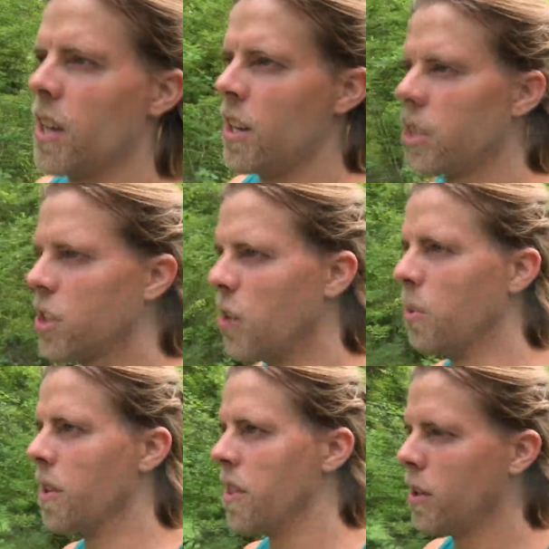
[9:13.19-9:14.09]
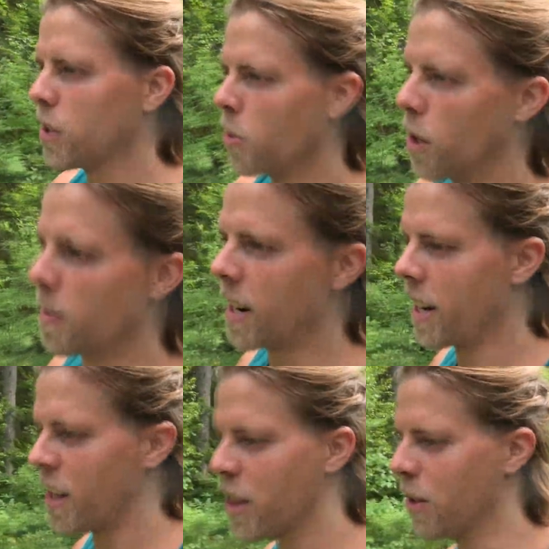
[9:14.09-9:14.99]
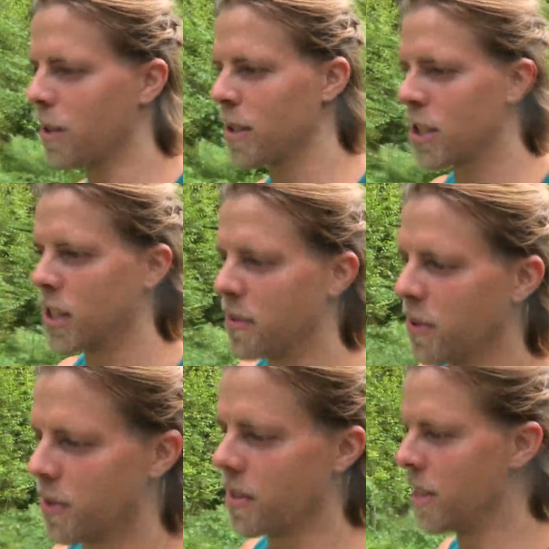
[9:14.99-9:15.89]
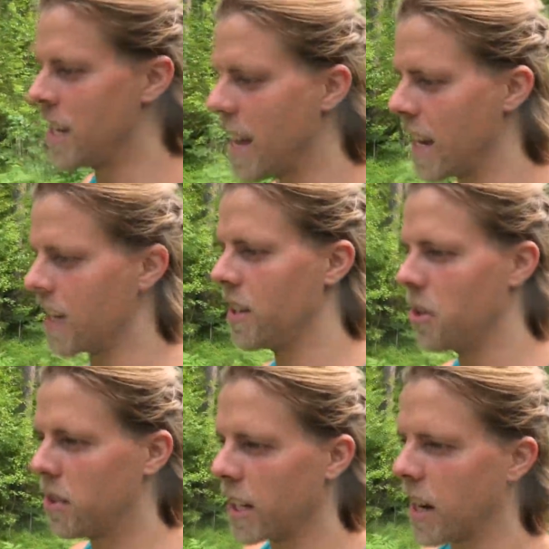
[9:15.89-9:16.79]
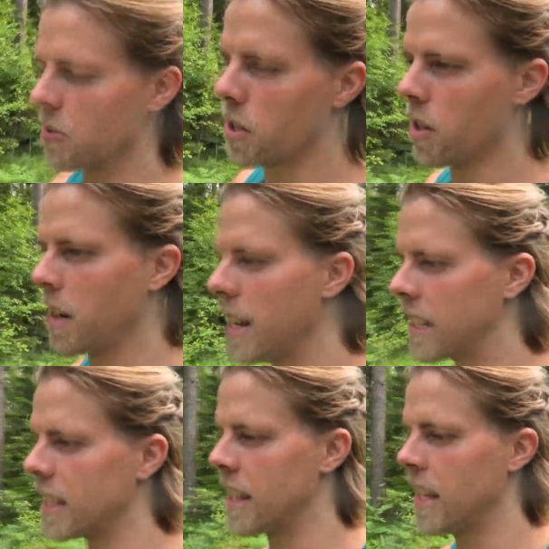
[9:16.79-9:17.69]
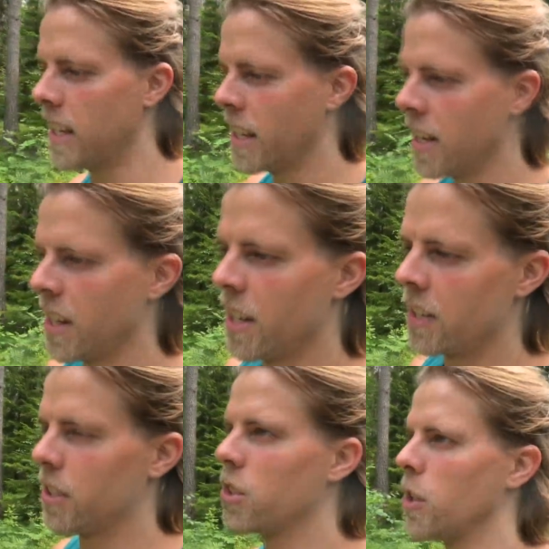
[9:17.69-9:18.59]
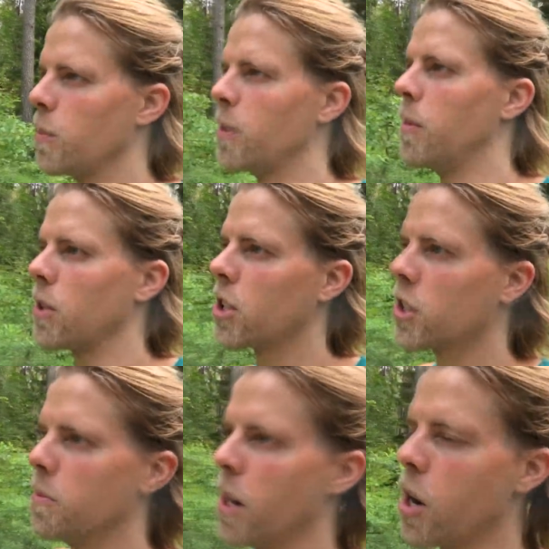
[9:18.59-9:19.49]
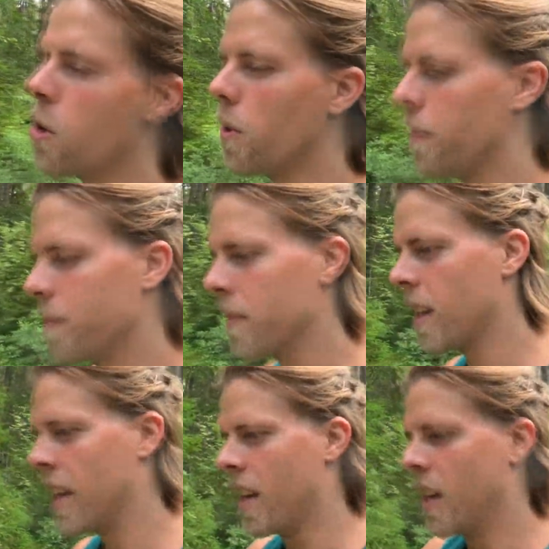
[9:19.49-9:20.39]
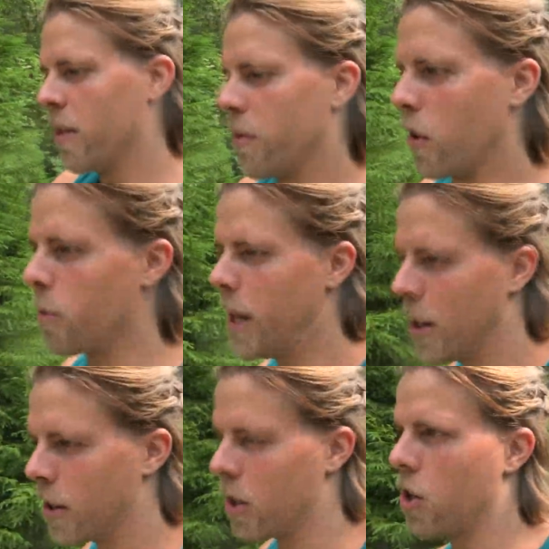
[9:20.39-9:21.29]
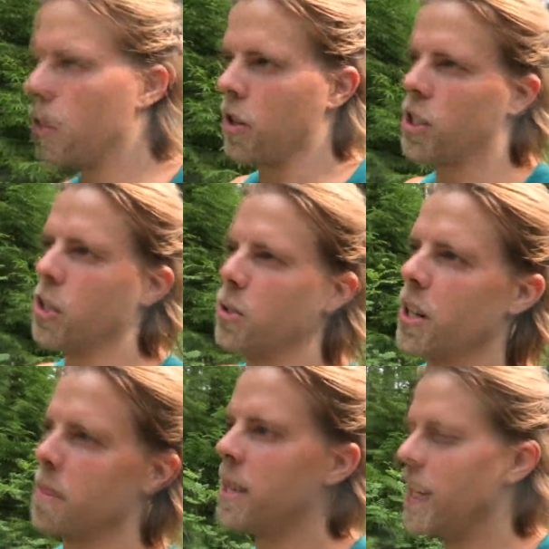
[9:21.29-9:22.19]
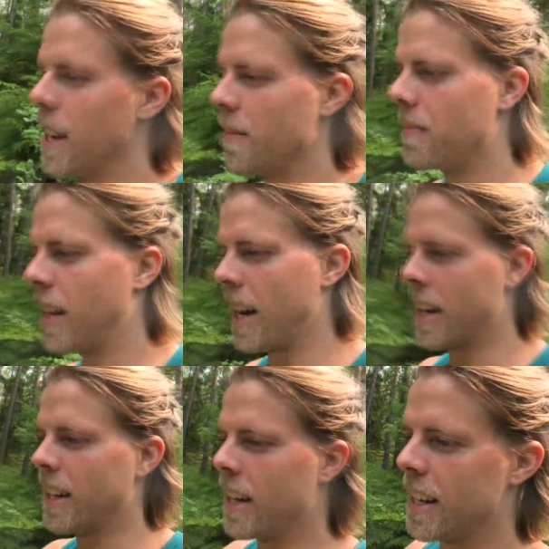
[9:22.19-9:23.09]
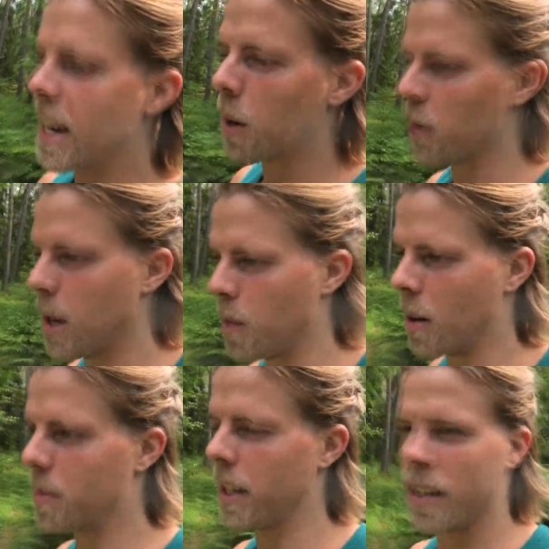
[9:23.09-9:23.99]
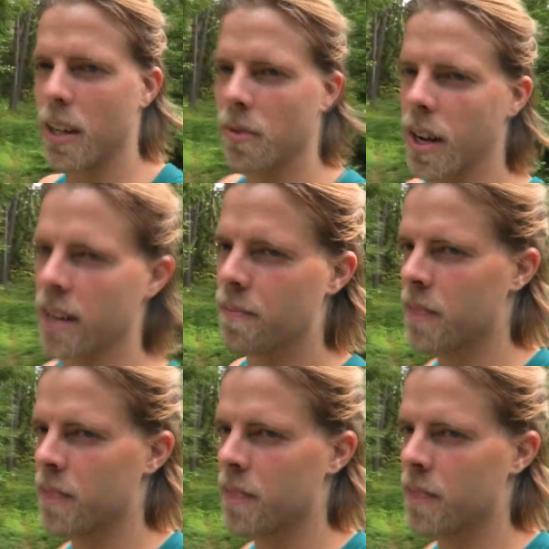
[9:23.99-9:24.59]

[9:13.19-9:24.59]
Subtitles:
So those were my thoughts for the day. Do check out all the links in the description box below. Follow me on all social media, and yeah, I will keep you updated if I